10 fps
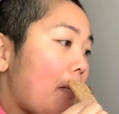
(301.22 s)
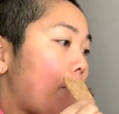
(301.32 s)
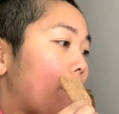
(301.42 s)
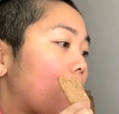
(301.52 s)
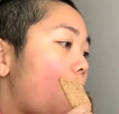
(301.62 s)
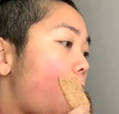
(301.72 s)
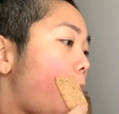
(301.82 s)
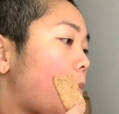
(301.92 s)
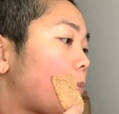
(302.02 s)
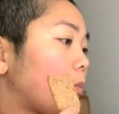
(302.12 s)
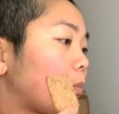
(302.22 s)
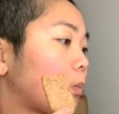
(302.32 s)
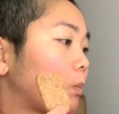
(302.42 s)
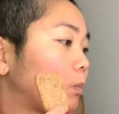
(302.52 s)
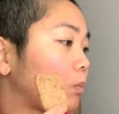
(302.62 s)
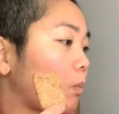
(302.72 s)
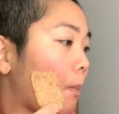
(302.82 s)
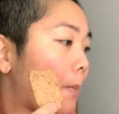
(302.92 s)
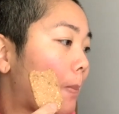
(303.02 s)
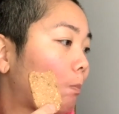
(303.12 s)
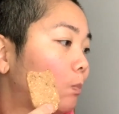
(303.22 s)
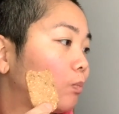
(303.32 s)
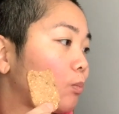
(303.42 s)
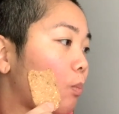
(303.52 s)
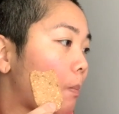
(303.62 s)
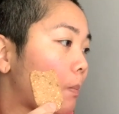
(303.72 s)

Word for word: what it's like. So